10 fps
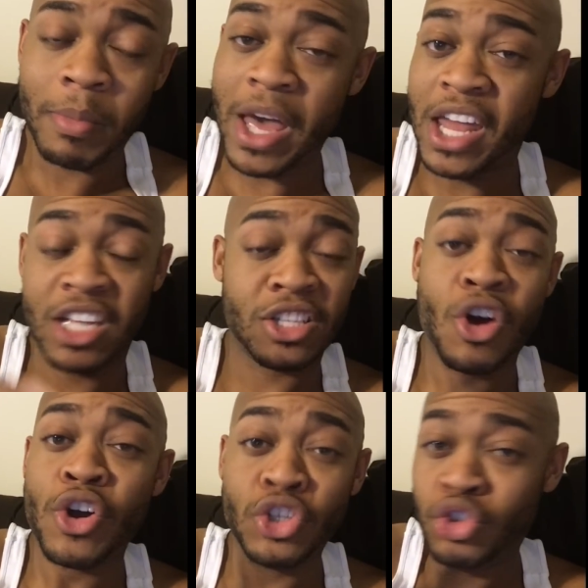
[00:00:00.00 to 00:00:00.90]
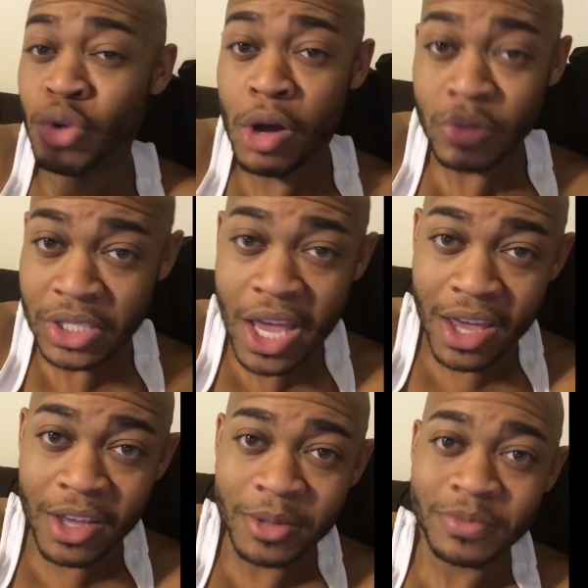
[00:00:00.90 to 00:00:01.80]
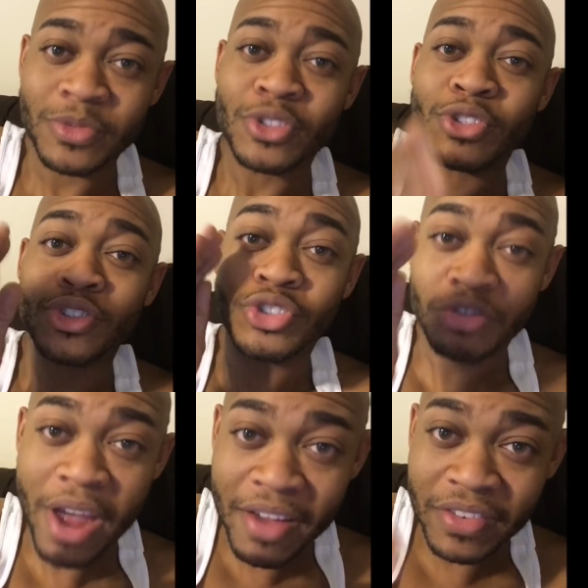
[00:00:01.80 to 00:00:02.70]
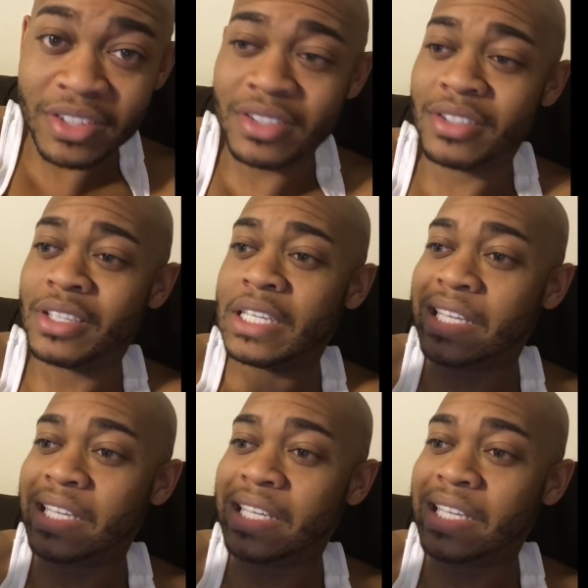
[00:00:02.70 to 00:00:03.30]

And as long as you don't say, Travis